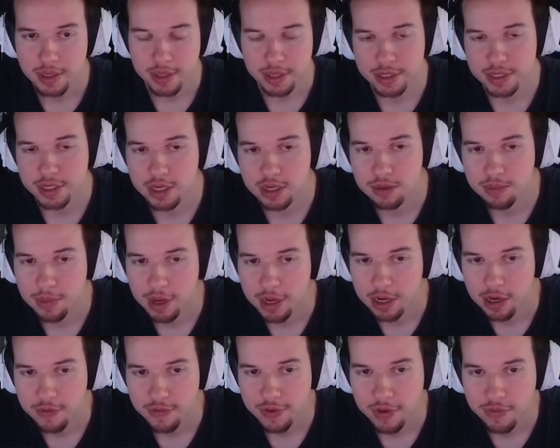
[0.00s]
this guy could
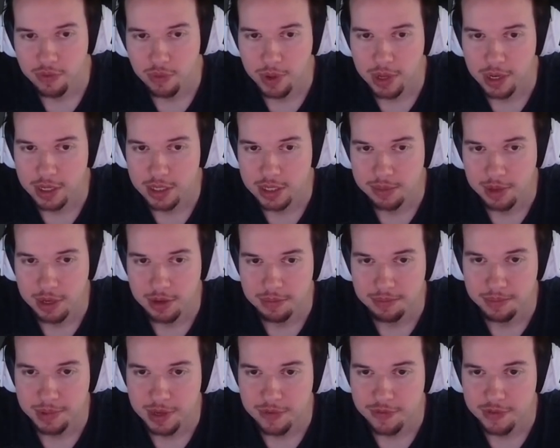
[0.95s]
matter if you have a way to somehow
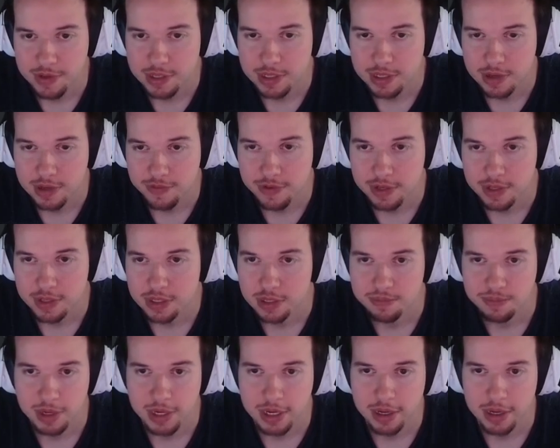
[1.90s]
beef his
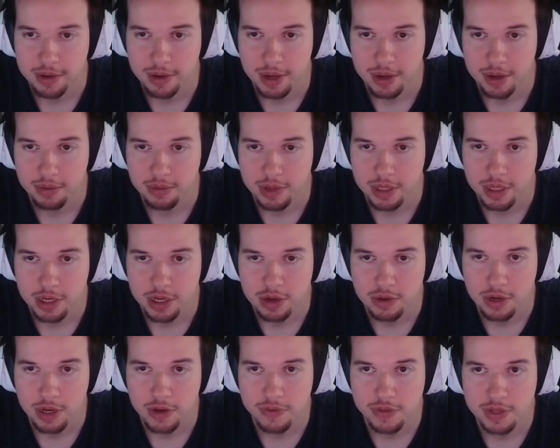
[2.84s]
defense, but I don't really
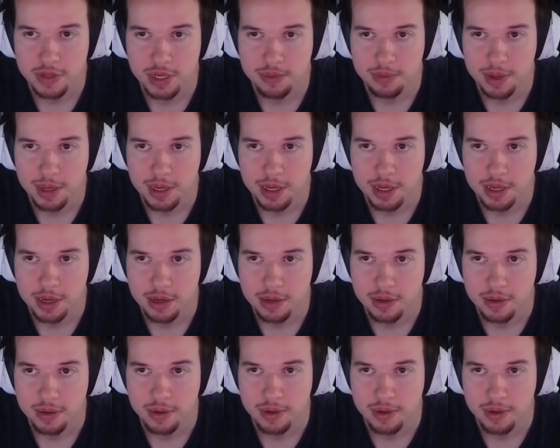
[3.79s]
know it off the top of my head.